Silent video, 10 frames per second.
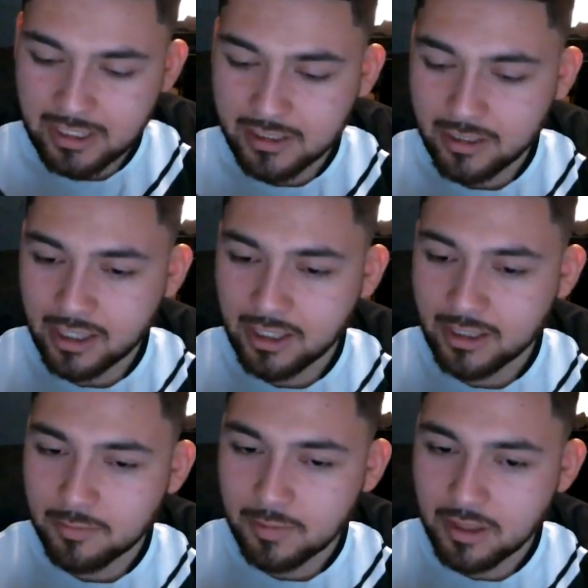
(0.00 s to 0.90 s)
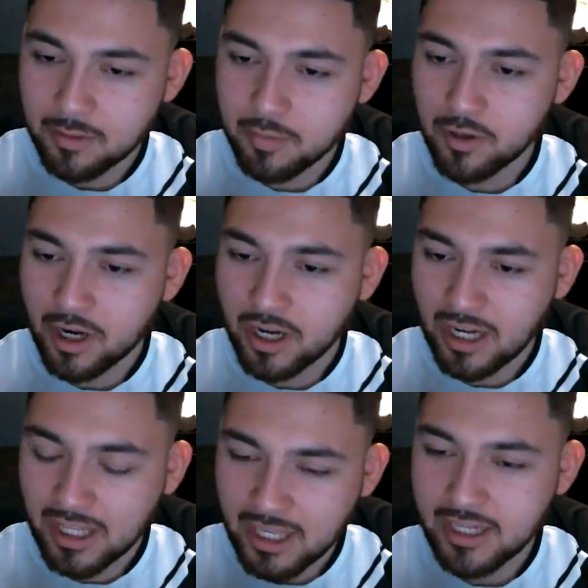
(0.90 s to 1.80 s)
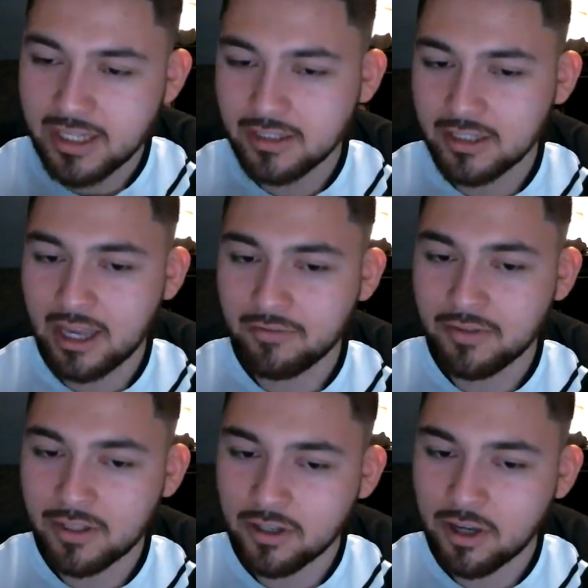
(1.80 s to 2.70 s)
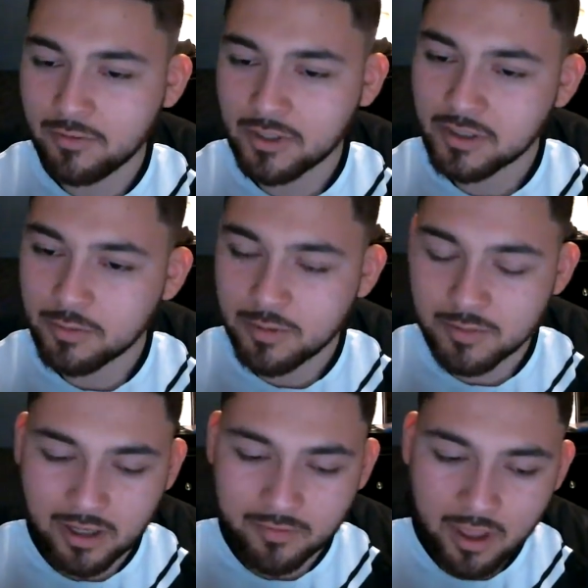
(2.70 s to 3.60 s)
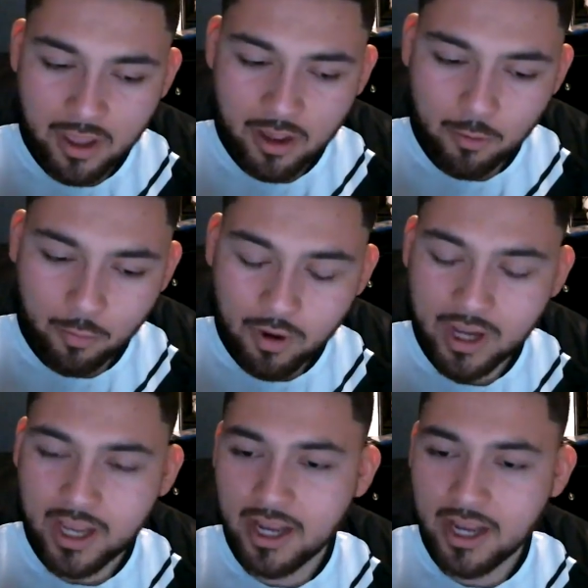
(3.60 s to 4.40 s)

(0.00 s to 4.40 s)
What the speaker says: look in the mirror, and he needs to have this conversation with himself. What kind of